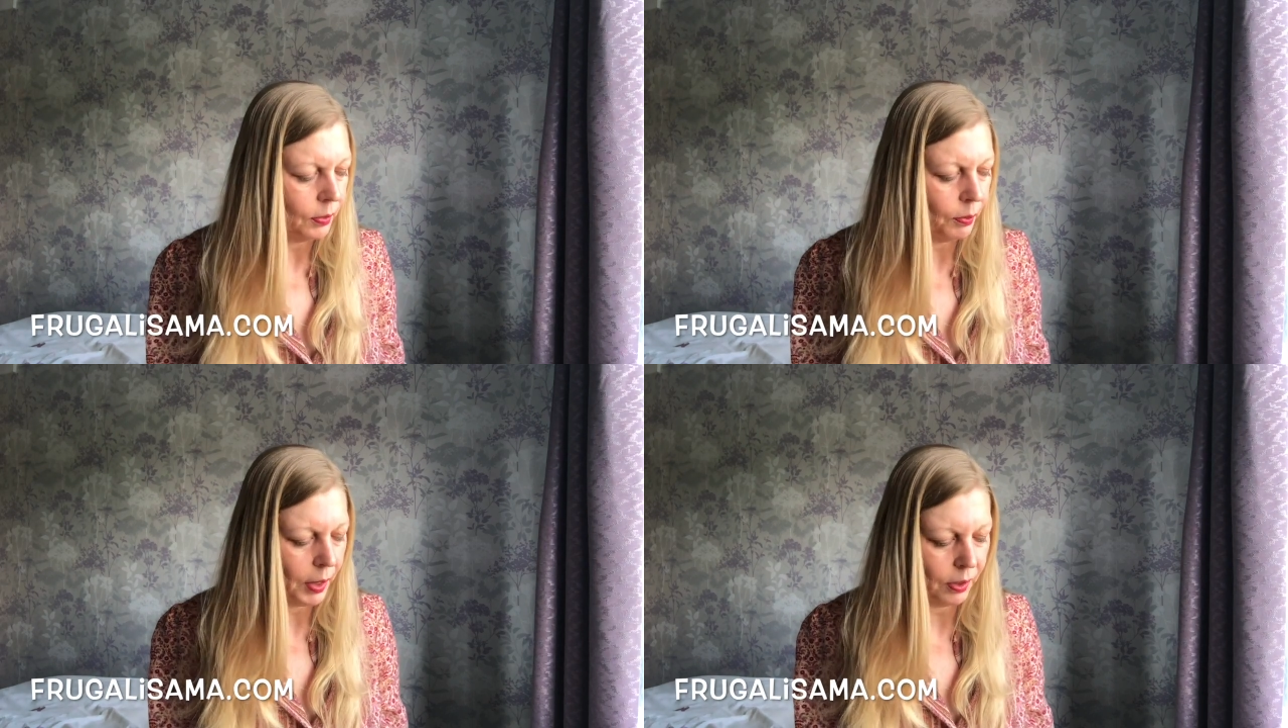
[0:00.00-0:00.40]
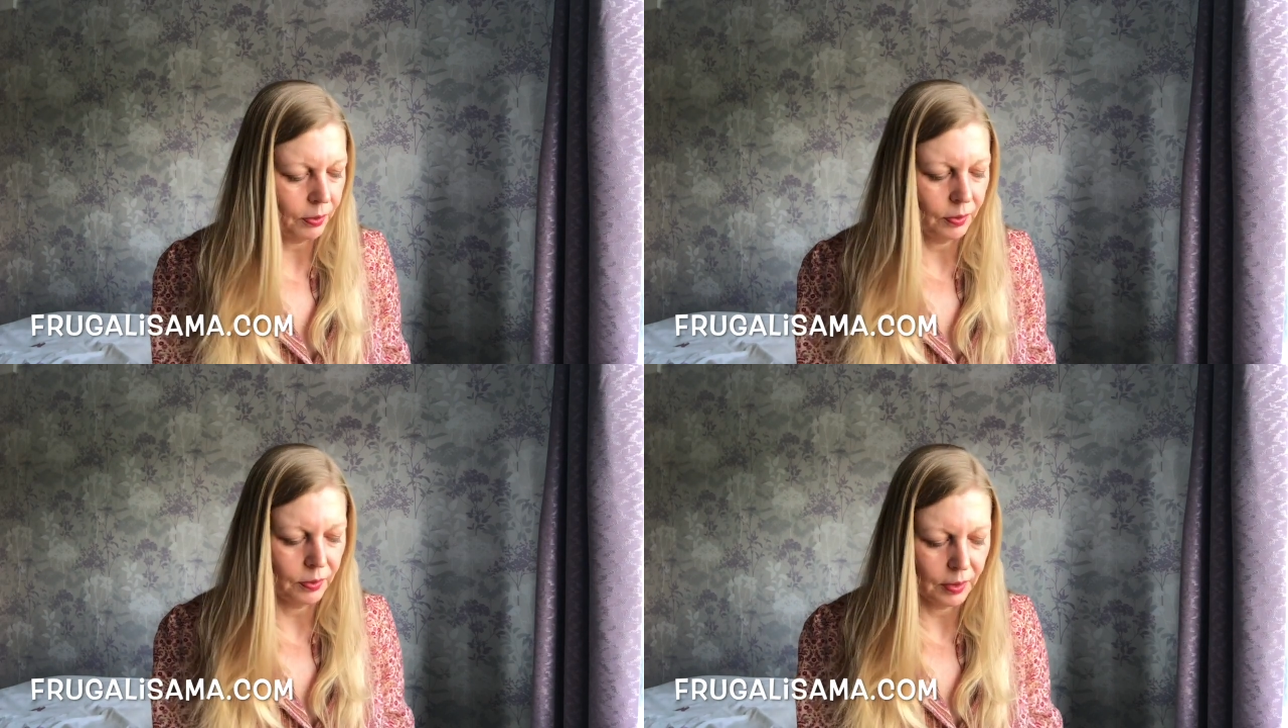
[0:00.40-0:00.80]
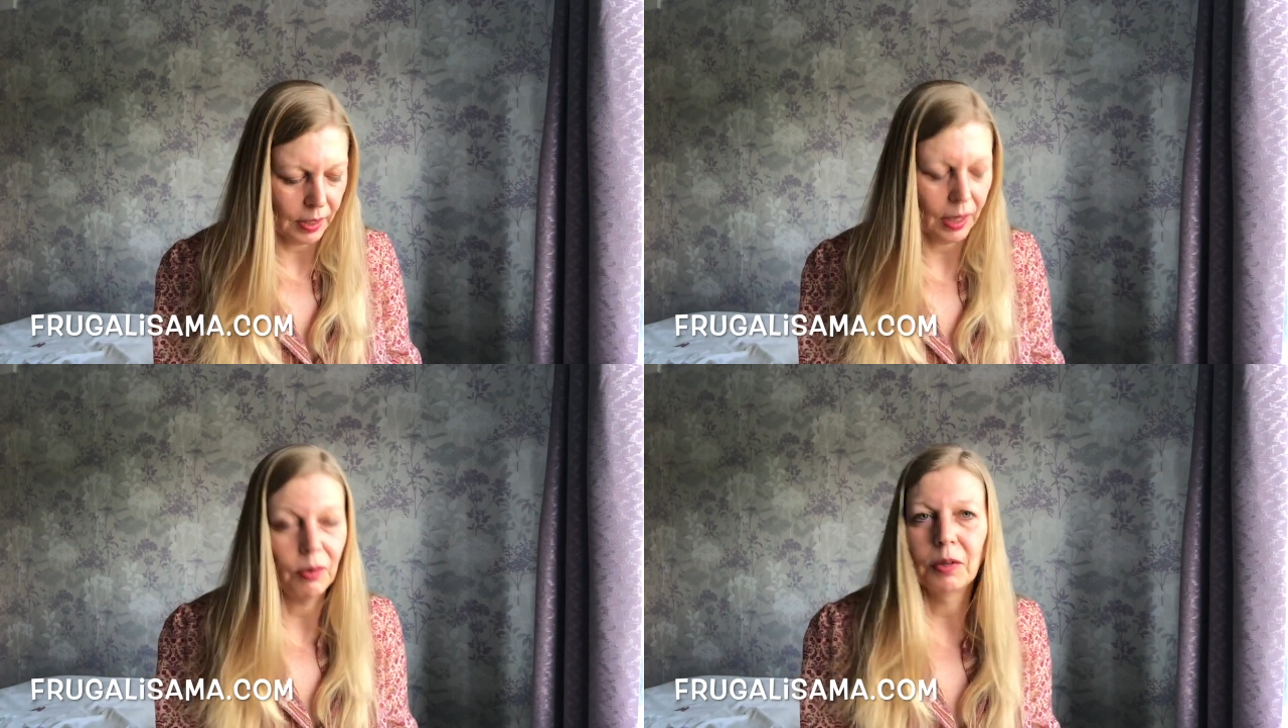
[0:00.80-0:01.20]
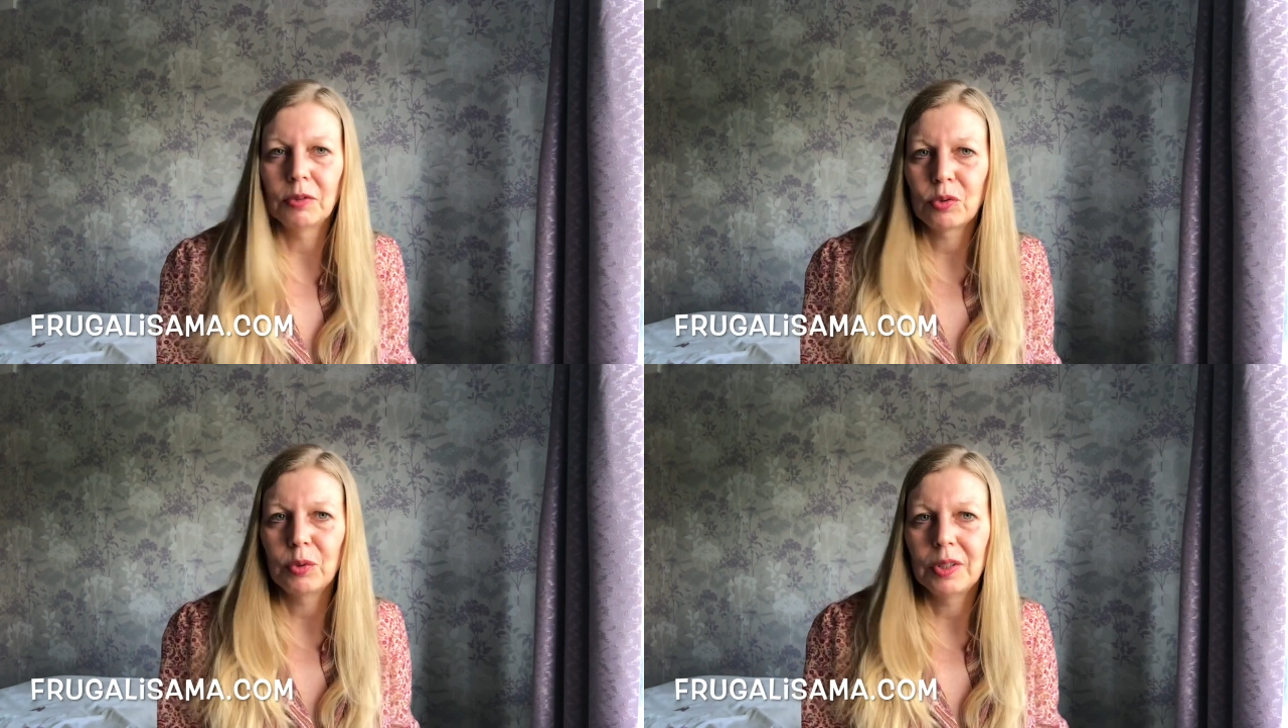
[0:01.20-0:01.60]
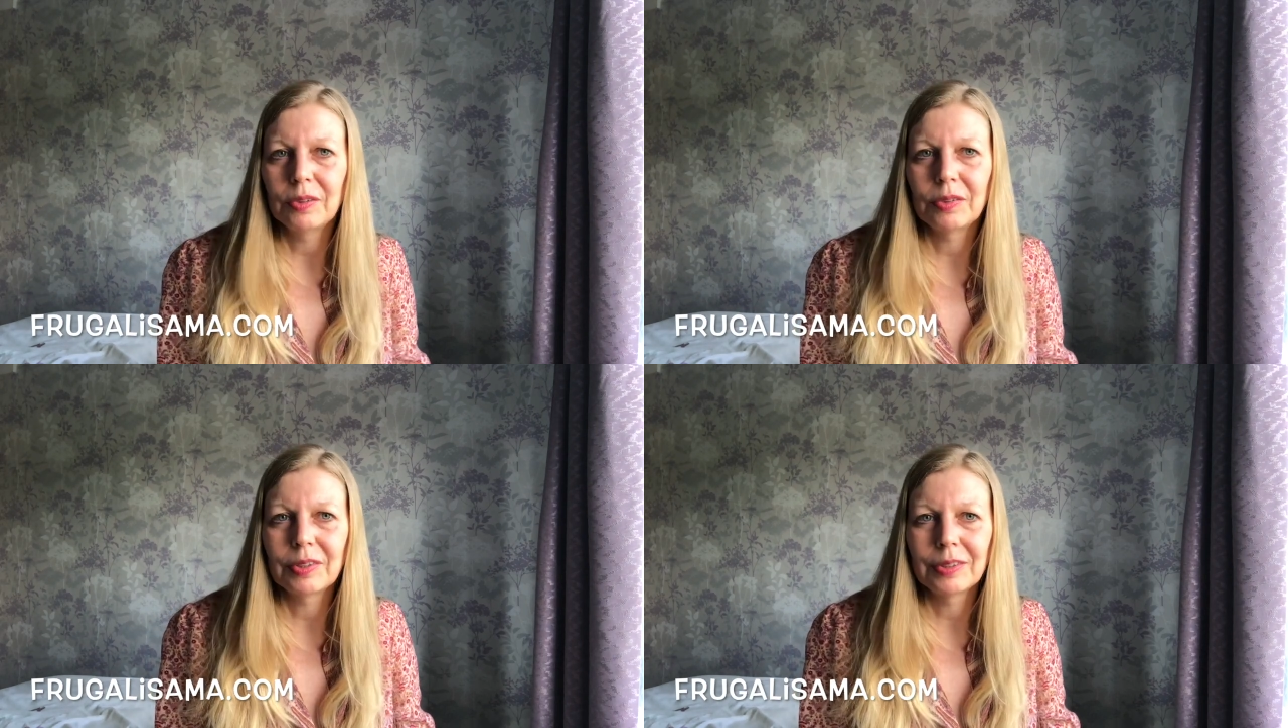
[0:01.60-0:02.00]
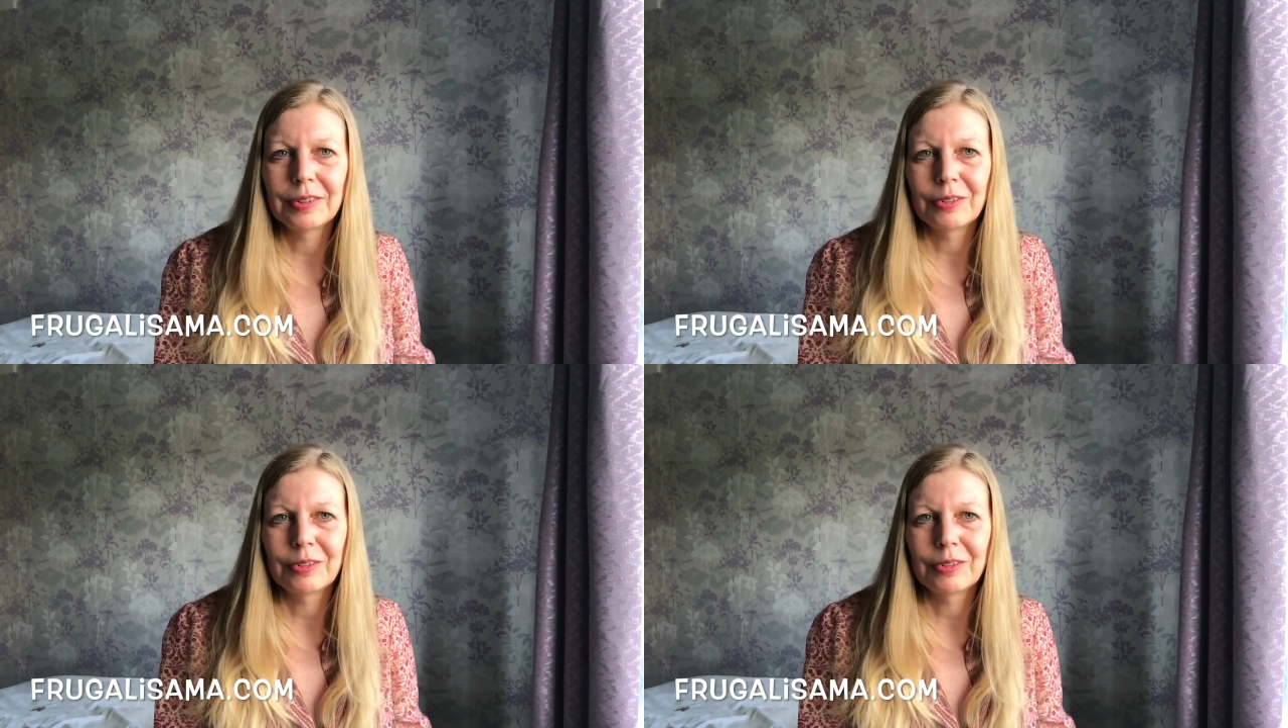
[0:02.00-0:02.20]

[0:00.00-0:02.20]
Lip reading: about how I squeezed